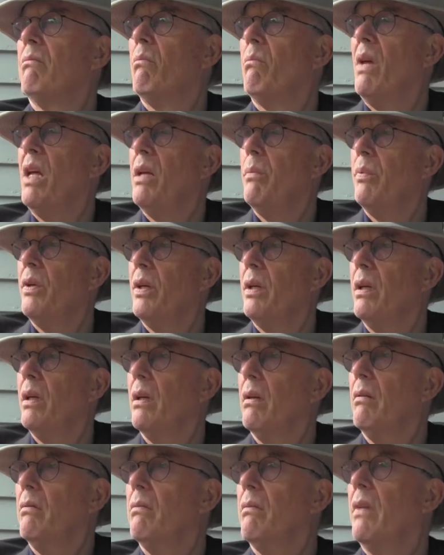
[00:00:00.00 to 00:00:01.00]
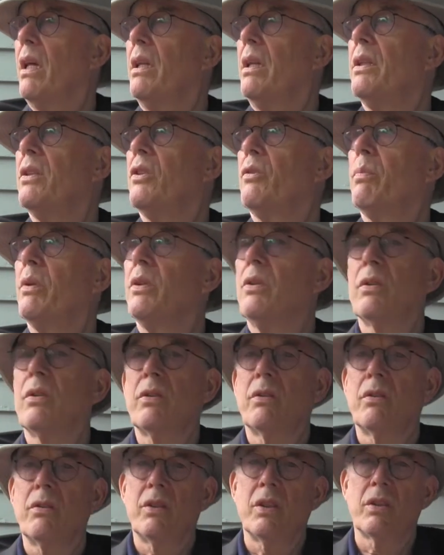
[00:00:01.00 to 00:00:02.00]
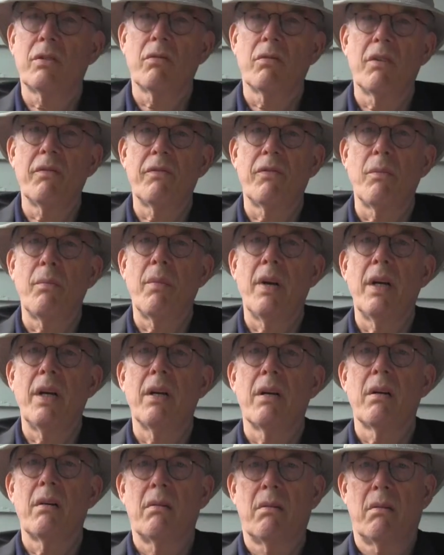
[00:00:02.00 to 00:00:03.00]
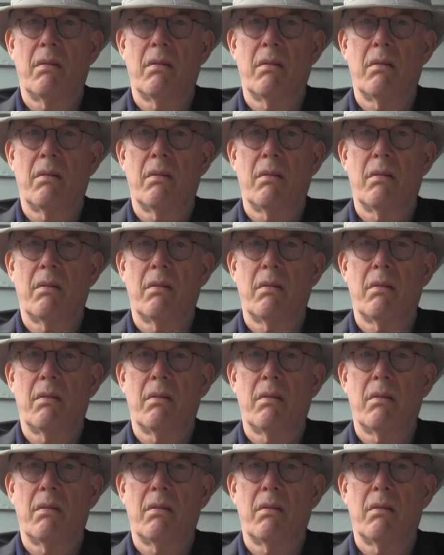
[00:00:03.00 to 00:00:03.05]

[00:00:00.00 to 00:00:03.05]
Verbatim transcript: maybe uh, Eliot Spitzer should just run for mayor.